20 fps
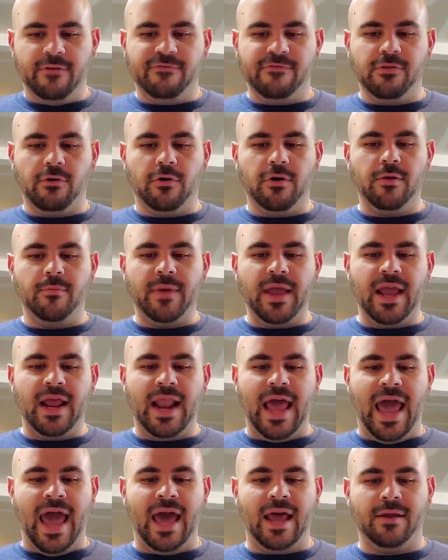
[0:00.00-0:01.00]
Florida man
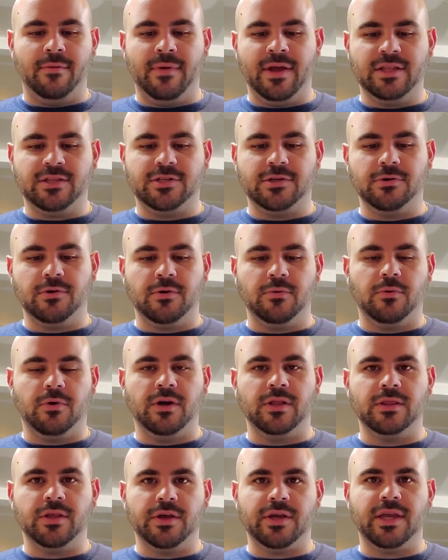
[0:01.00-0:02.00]
Adam at
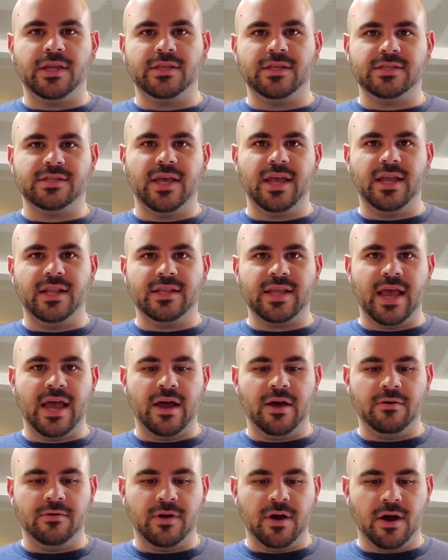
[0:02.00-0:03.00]
2-1, looking to take
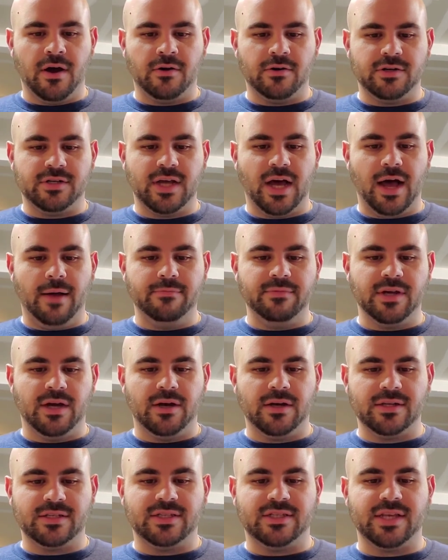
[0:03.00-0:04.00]
down our top
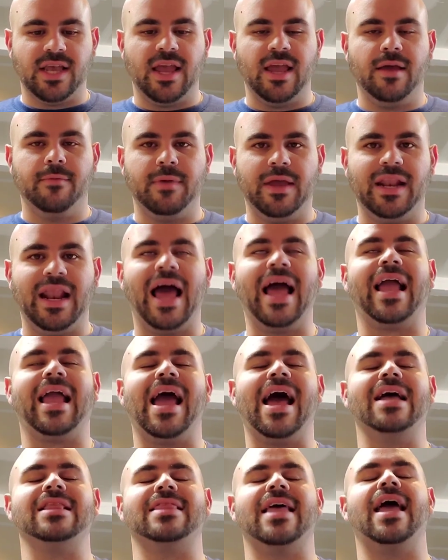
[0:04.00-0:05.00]
dog Sam, and I
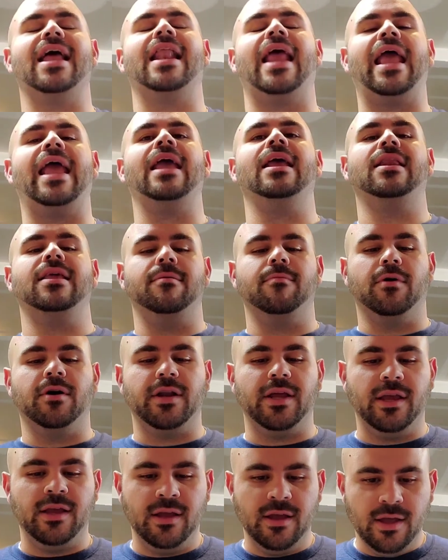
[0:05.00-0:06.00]
got that Andy
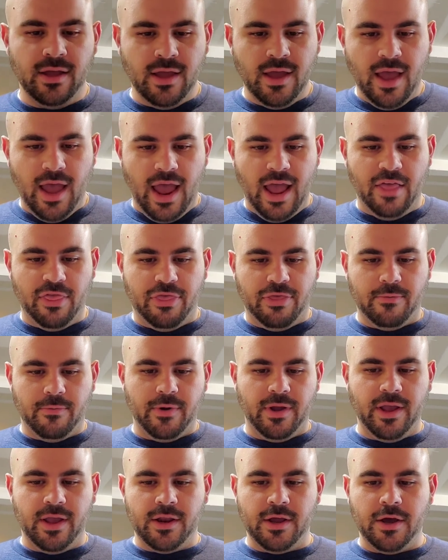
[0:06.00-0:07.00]
money at
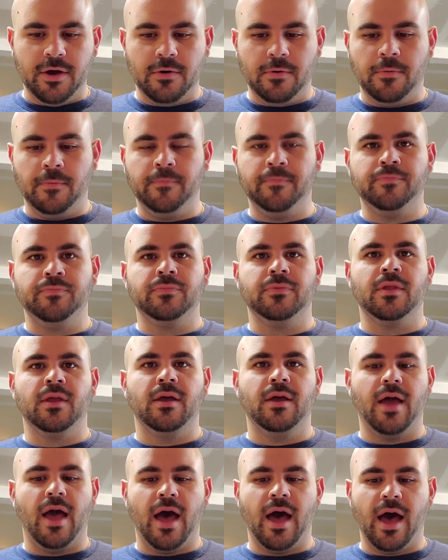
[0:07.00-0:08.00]
3-0.
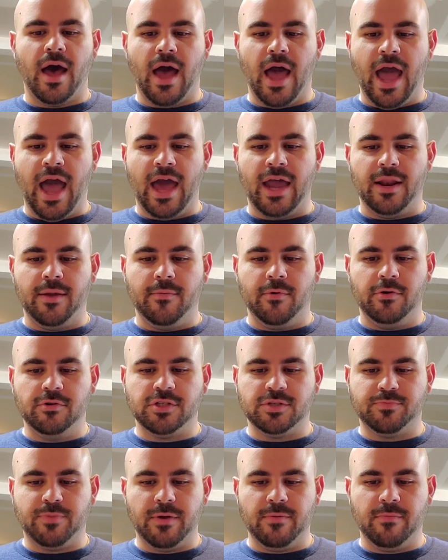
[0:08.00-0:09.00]
Adam, who
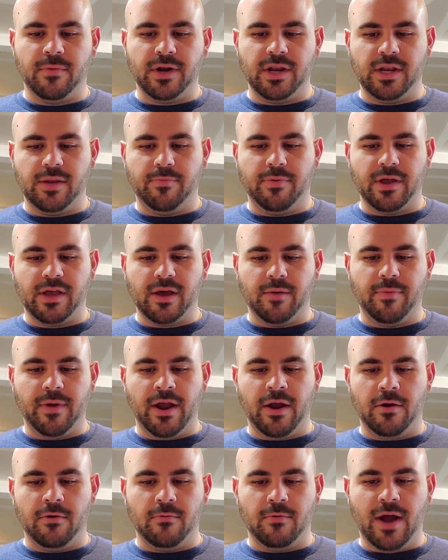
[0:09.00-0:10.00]
spent money to pick up
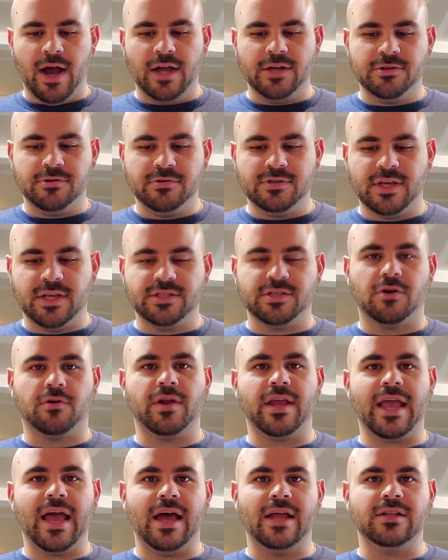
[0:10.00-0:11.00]
Aaron Rodgers, has
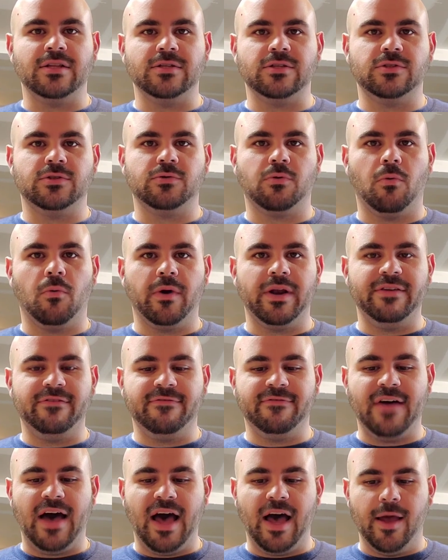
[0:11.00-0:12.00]
already gotten
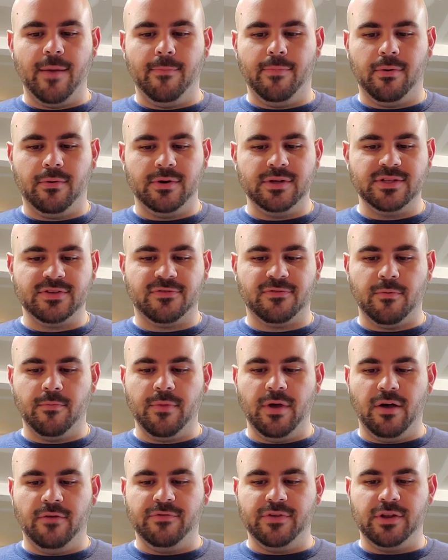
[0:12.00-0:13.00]
25 points from
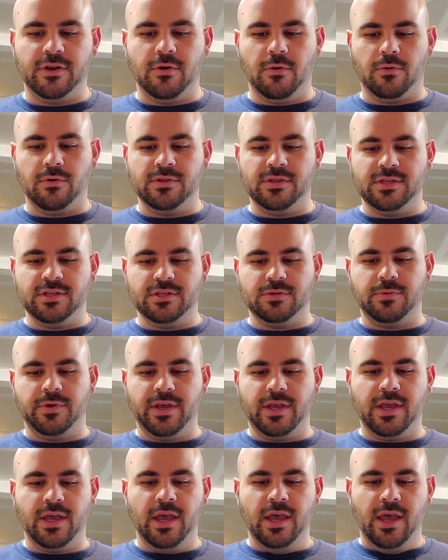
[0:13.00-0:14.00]
Melvin Gordon this
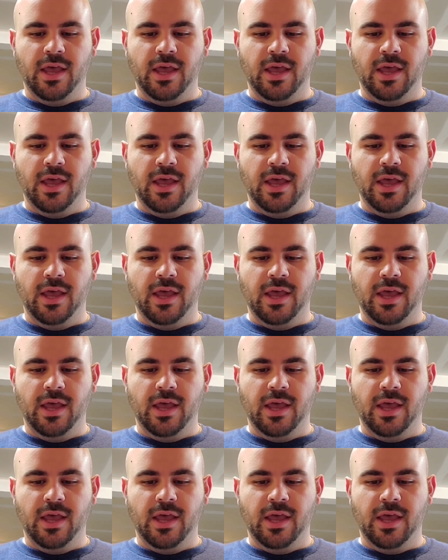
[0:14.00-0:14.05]
week.